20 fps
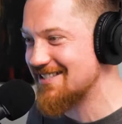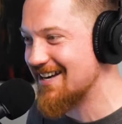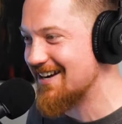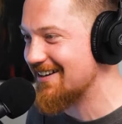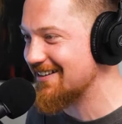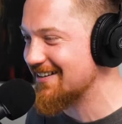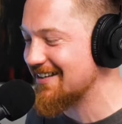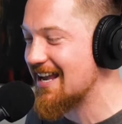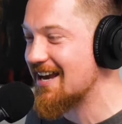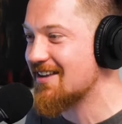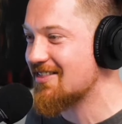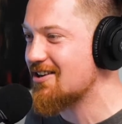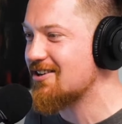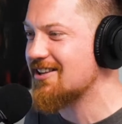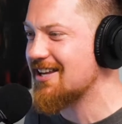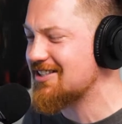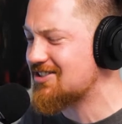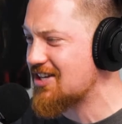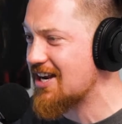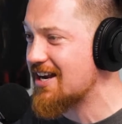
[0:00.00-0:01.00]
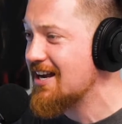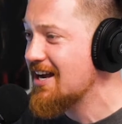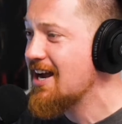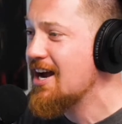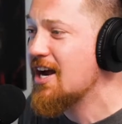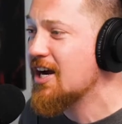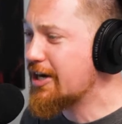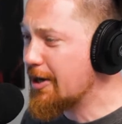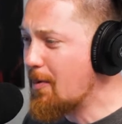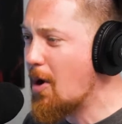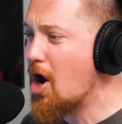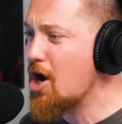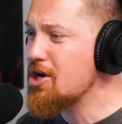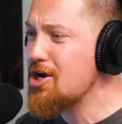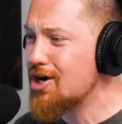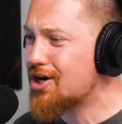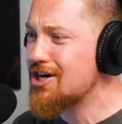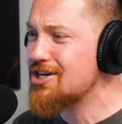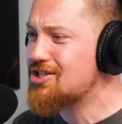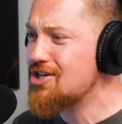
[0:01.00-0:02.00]
like, out. Yeah, they're like, come on,
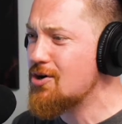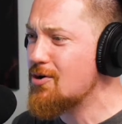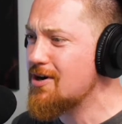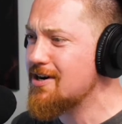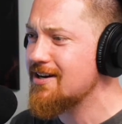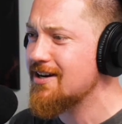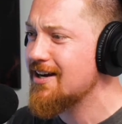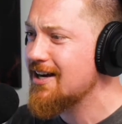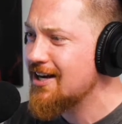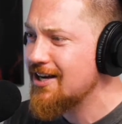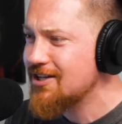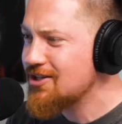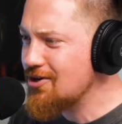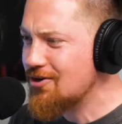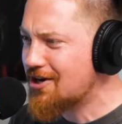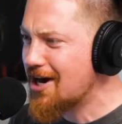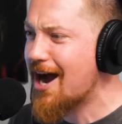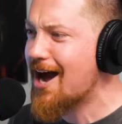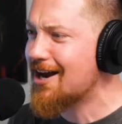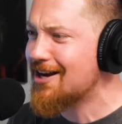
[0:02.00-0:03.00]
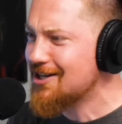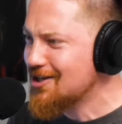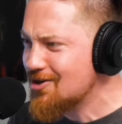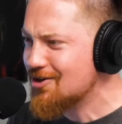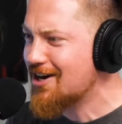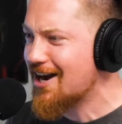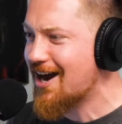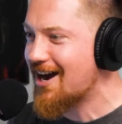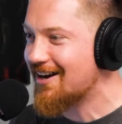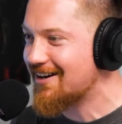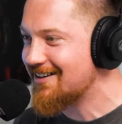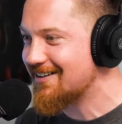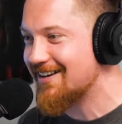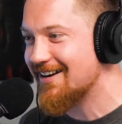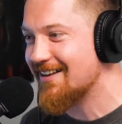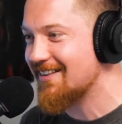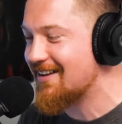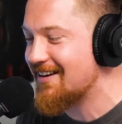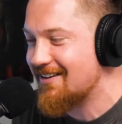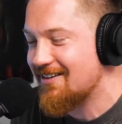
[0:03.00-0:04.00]
you can do it. You got it. You got it.
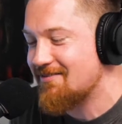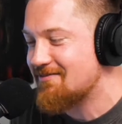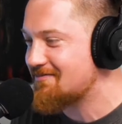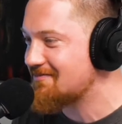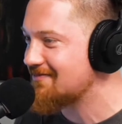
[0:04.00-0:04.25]
And then he